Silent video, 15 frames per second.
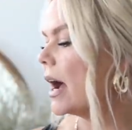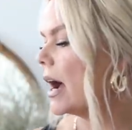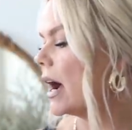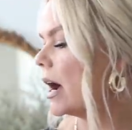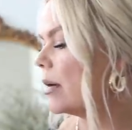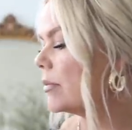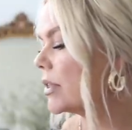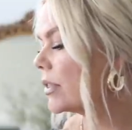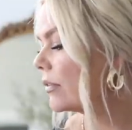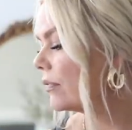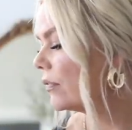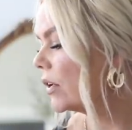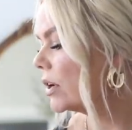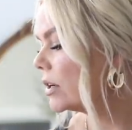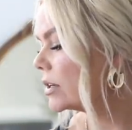The
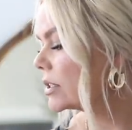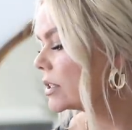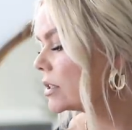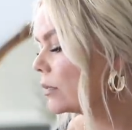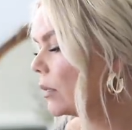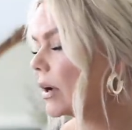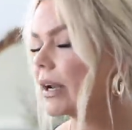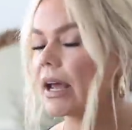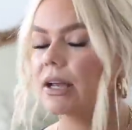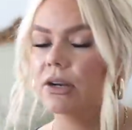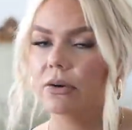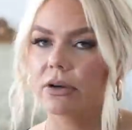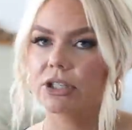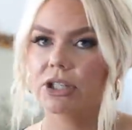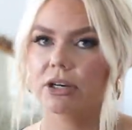first one I
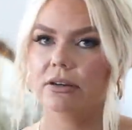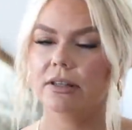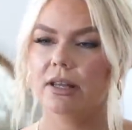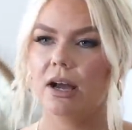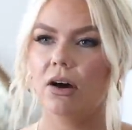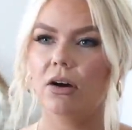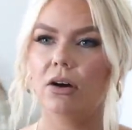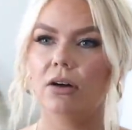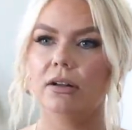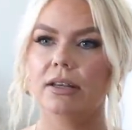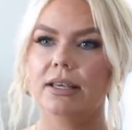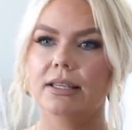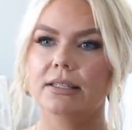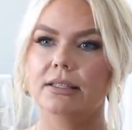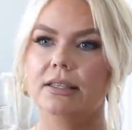know I shared in that haul
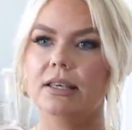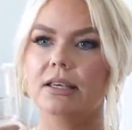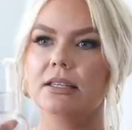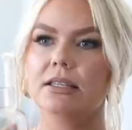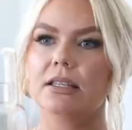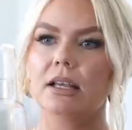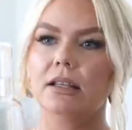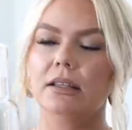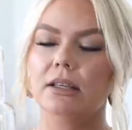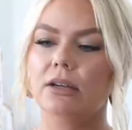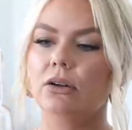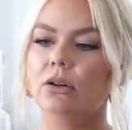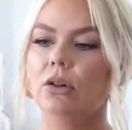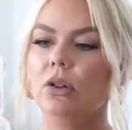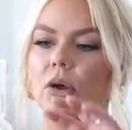is this
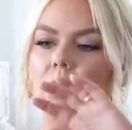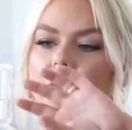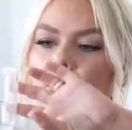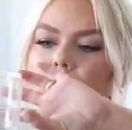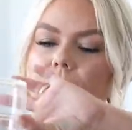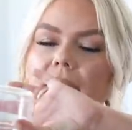little